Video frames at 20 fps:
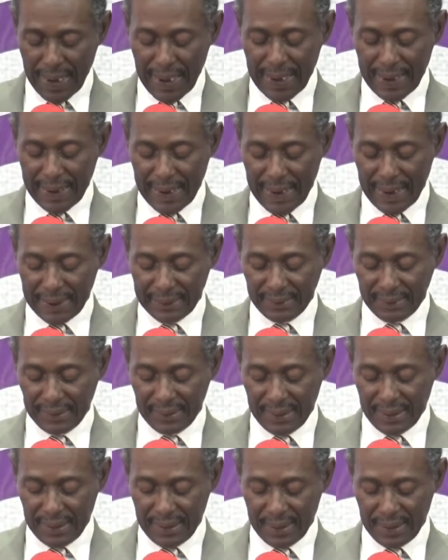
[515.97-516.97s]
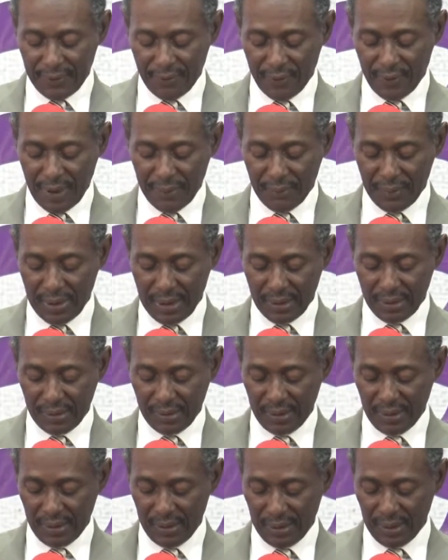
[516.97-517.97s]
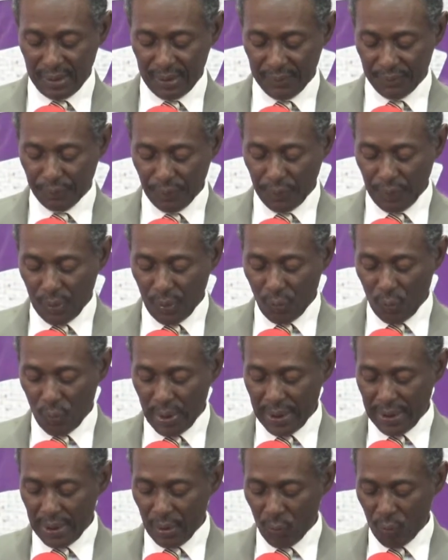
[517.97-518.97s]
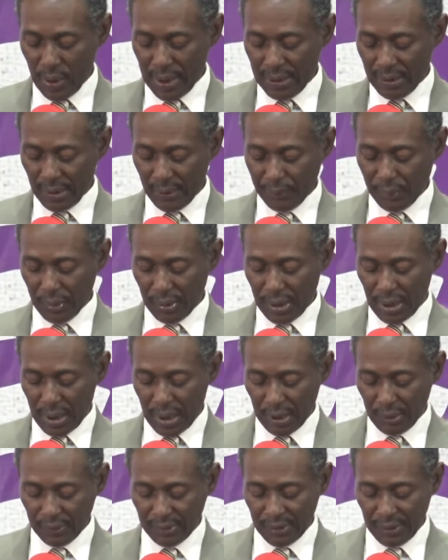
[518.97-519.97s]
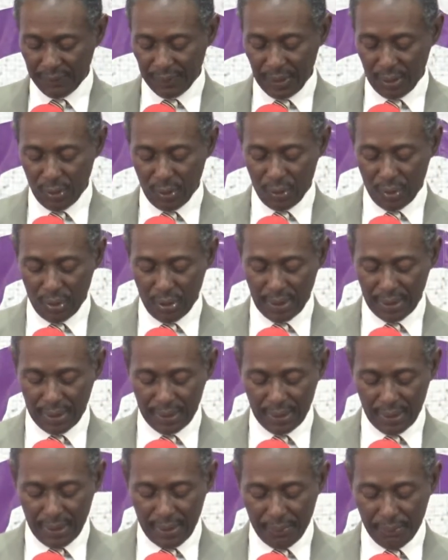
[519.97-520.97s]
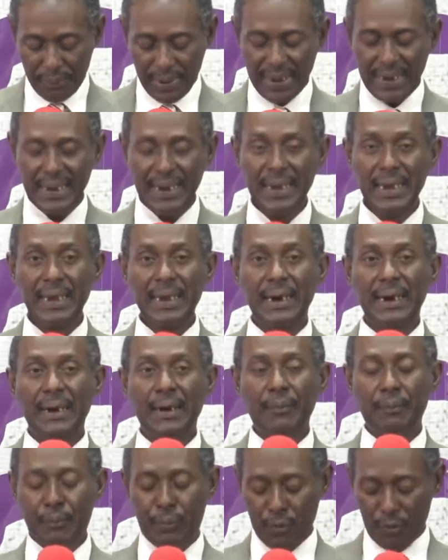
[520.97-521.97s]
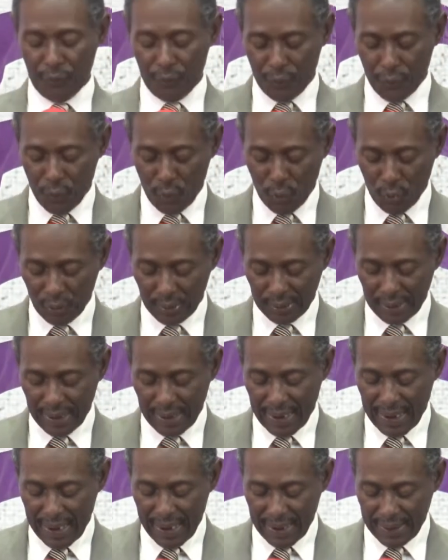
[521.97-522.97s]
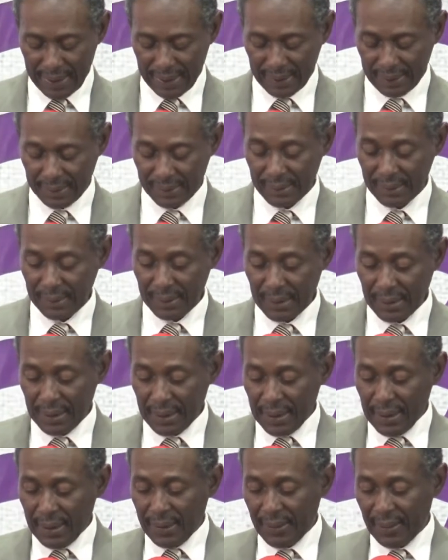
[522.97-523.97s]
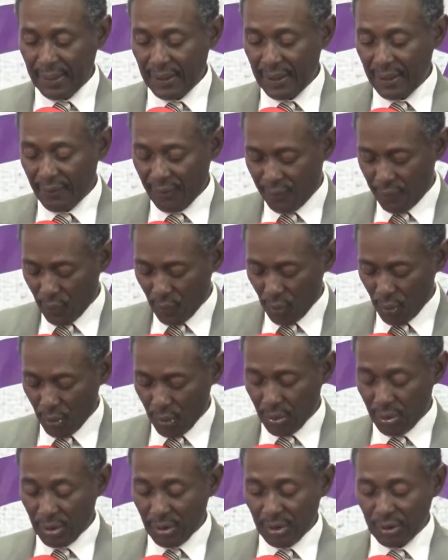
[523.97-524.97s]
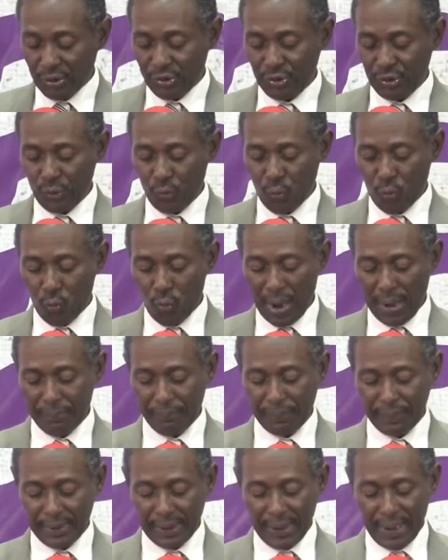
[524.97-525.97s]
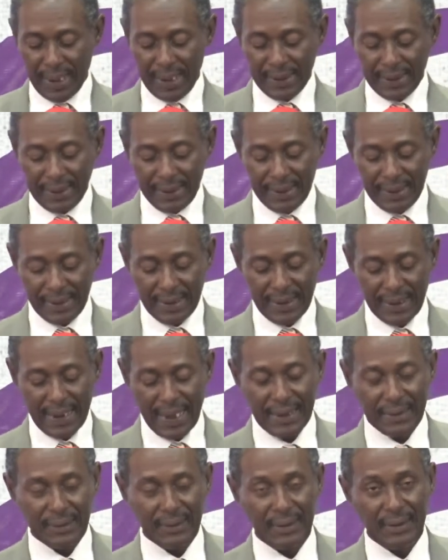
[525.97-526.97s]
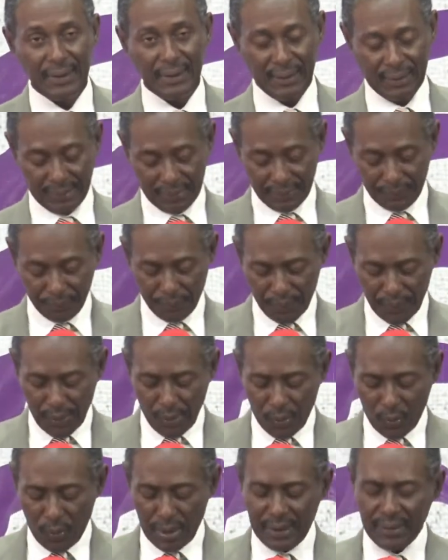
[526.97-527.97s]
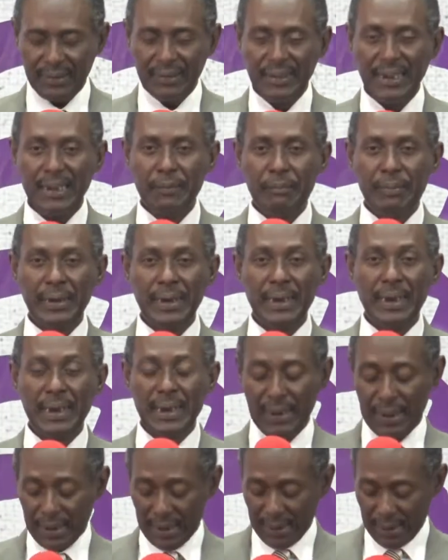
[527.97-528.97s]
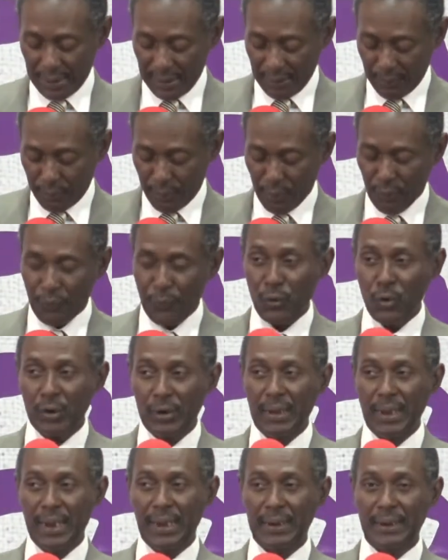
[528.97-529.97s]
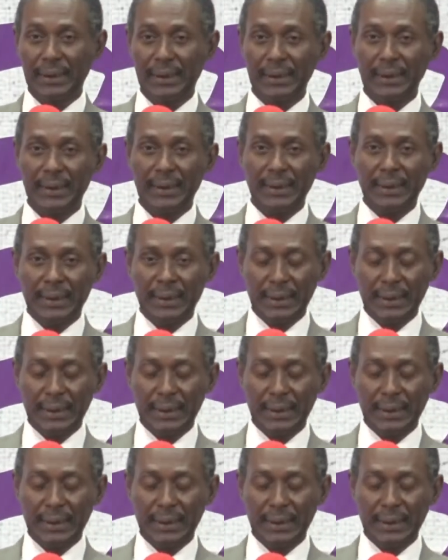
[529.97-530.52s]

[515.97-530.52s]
And as he did from year to year, when they went up to the house of the Lord, Peninnah provoked Hannah. Therefore she wept and did not eat. When it said Peninnah provoked Hannah,